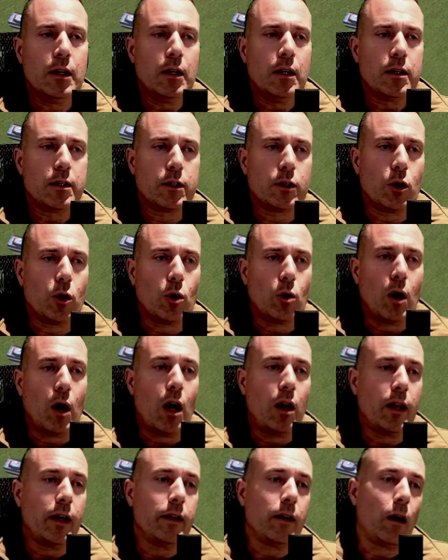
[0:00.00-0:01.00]
So
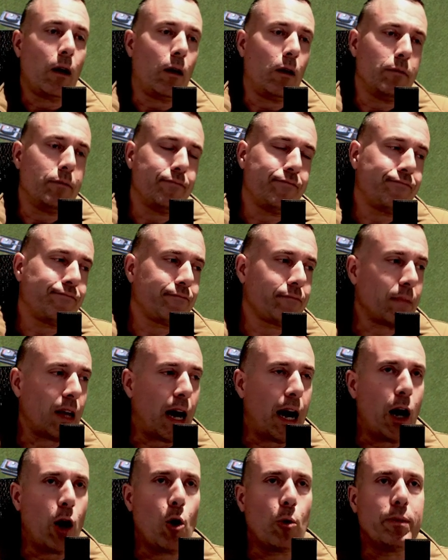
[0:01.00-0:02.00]
all in all,
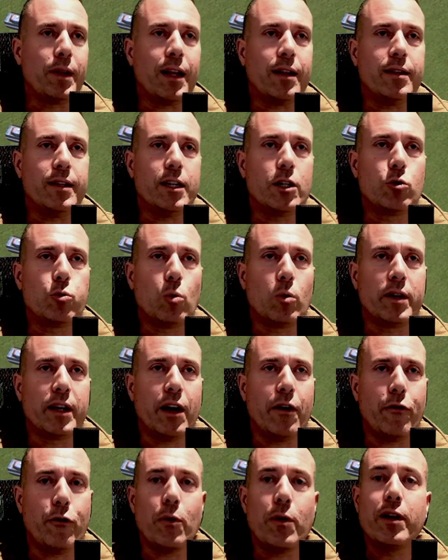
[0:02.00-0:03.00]
I hope that this will
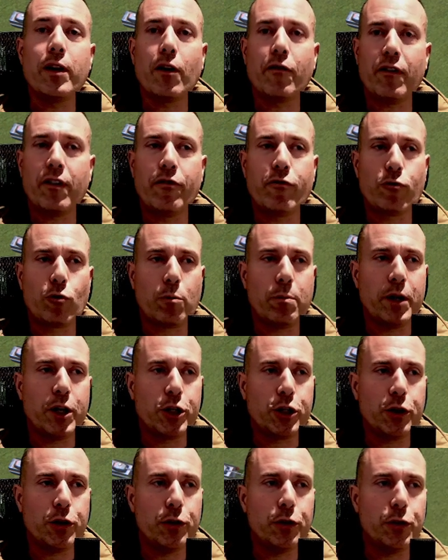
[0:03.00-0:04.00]
give you enough
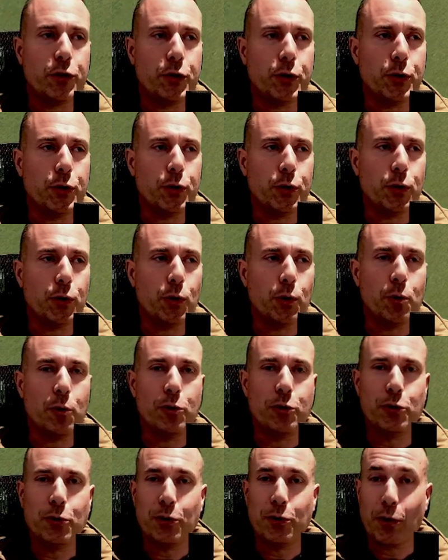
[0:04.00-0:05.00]
information to
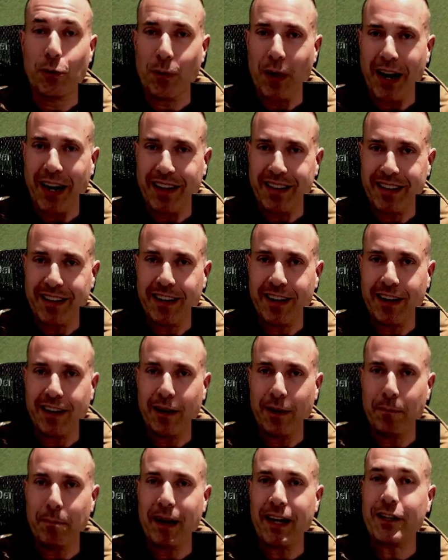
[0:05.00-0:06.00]
do the right,
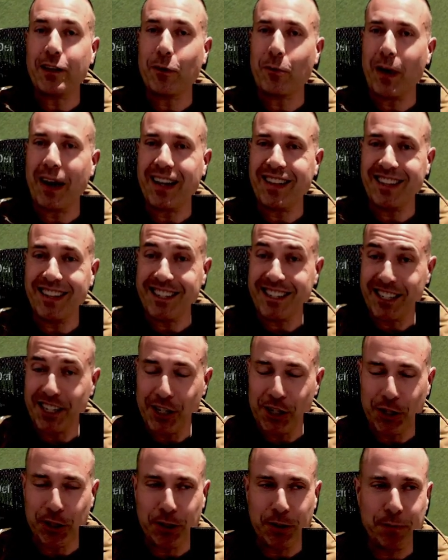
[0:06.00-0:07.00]
make the right
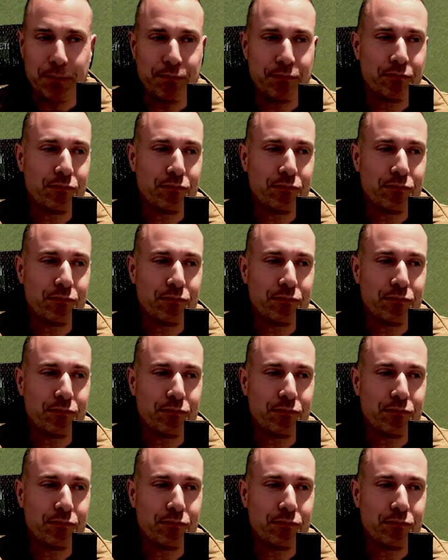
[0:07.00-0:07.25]
decision.